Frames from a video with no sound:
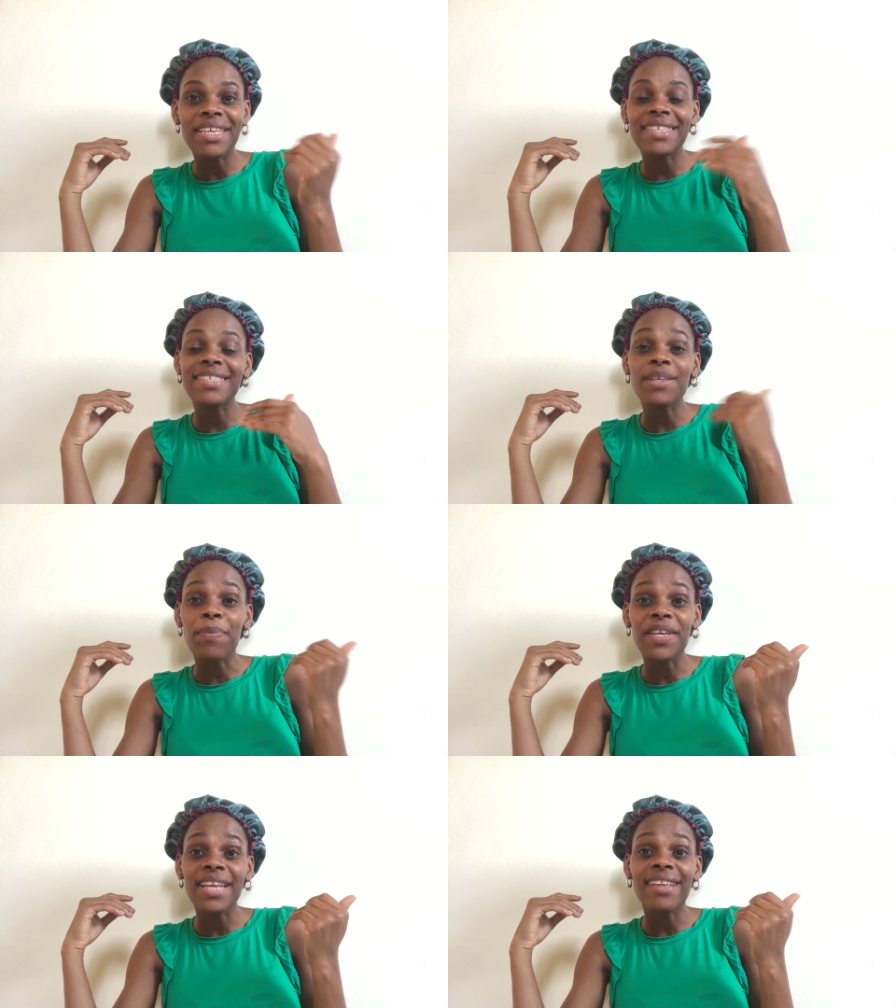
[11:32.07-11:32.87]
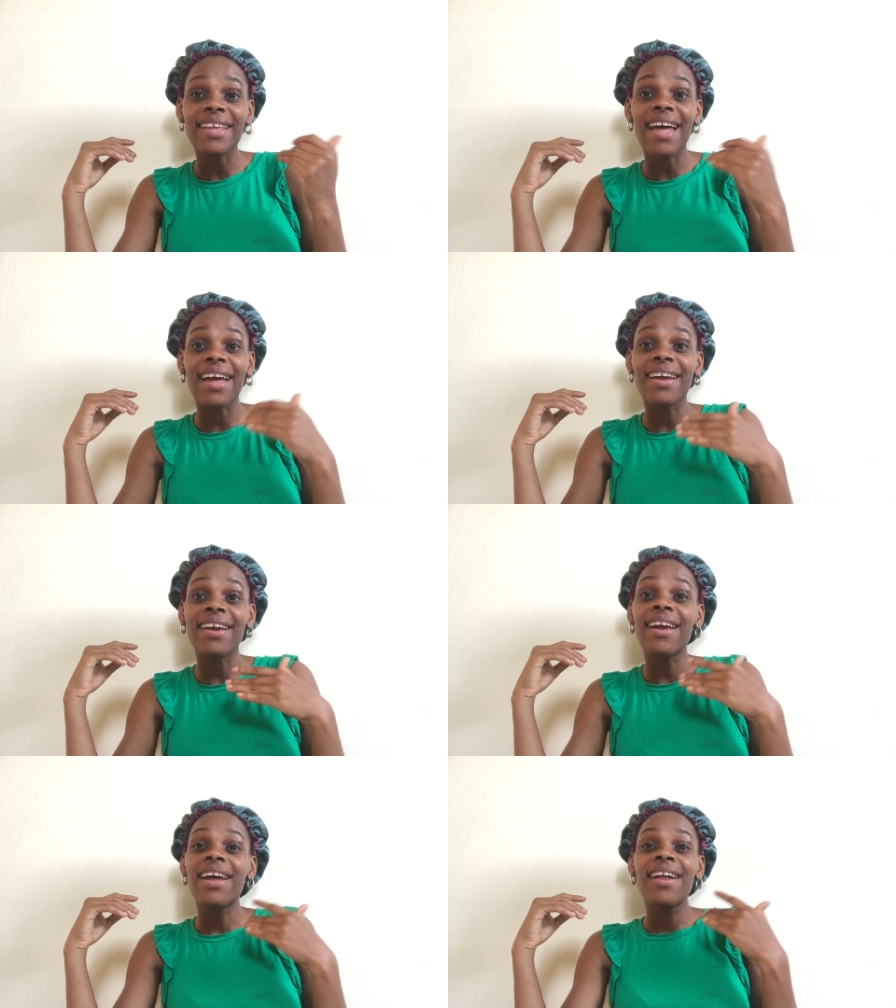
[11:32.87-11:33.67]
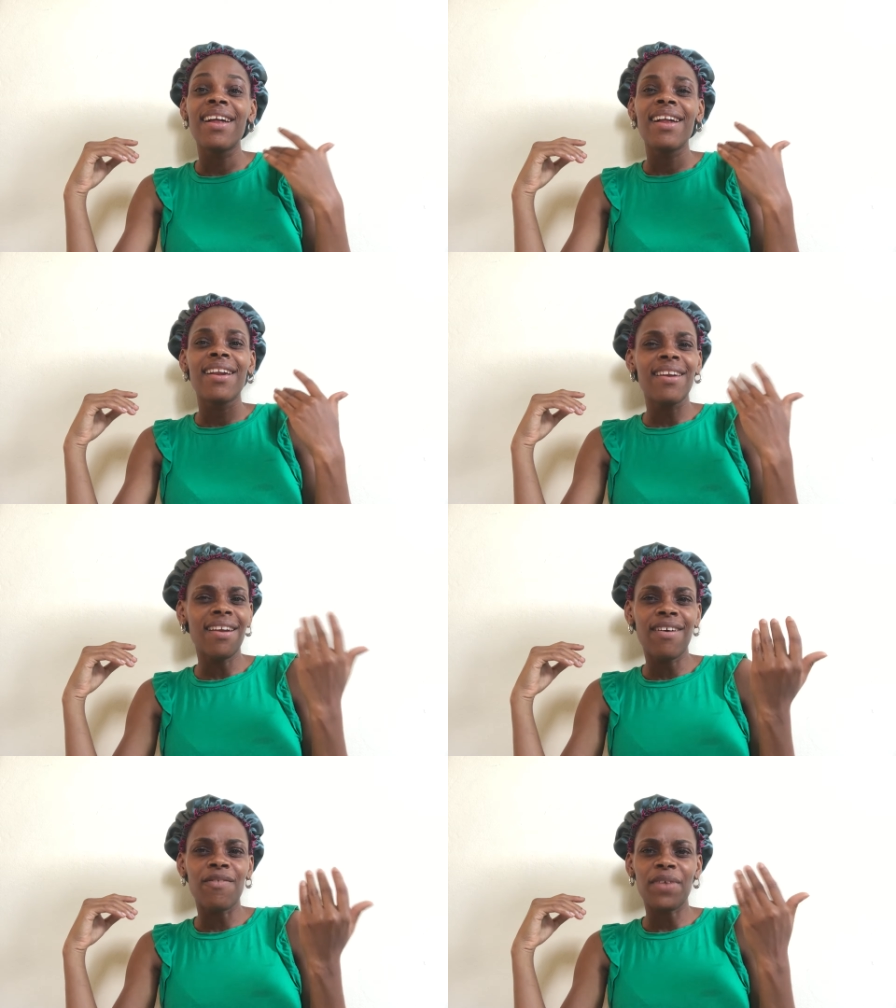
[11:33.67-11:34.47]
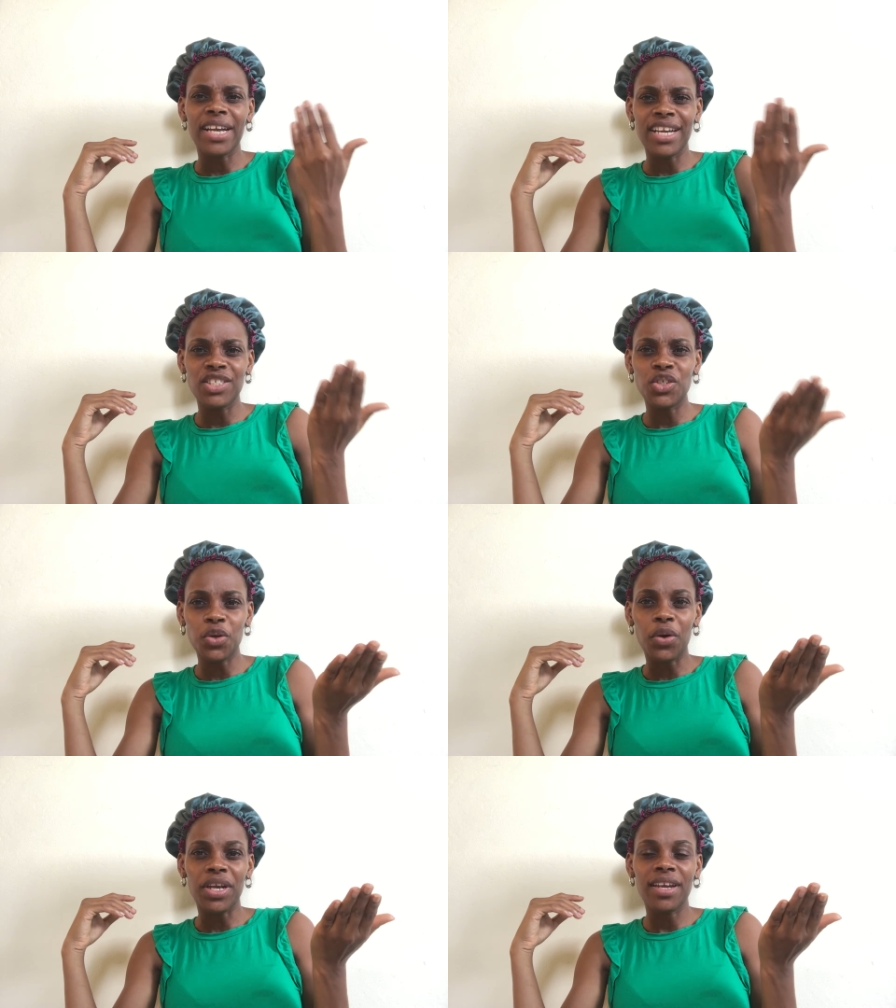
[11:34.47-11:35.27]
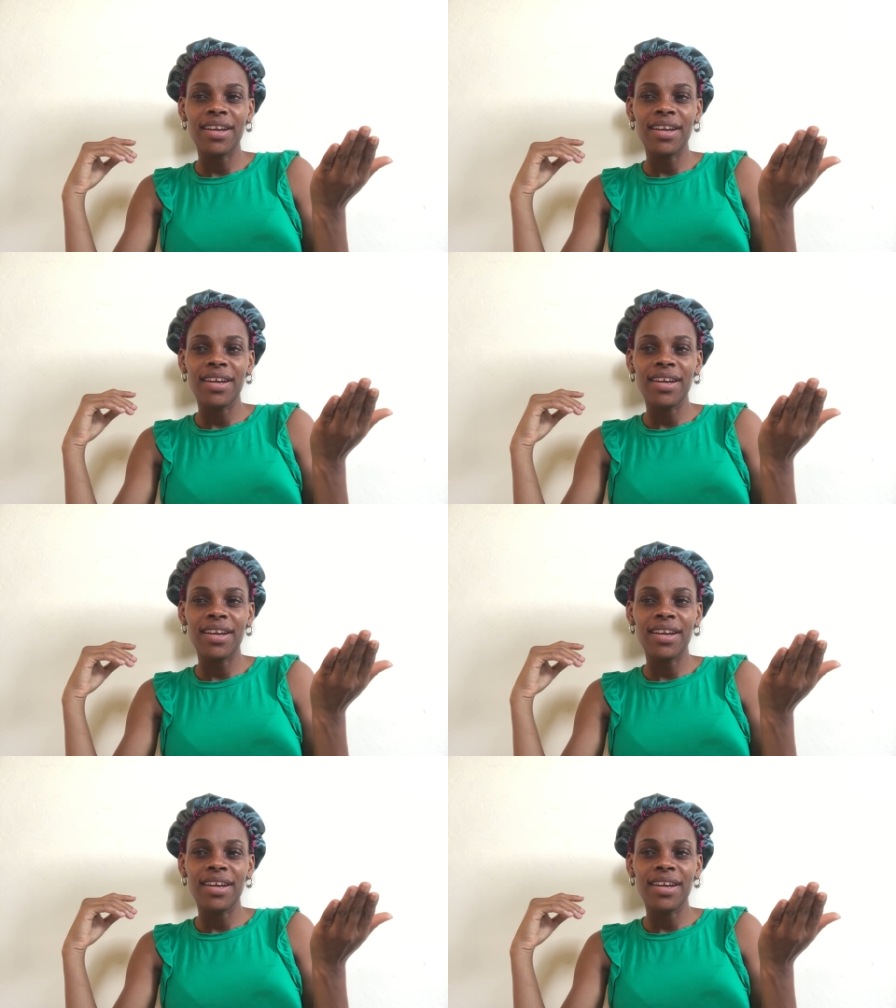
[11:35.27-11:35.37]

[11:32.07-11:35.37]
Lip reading: It is something that I love, I enjoy.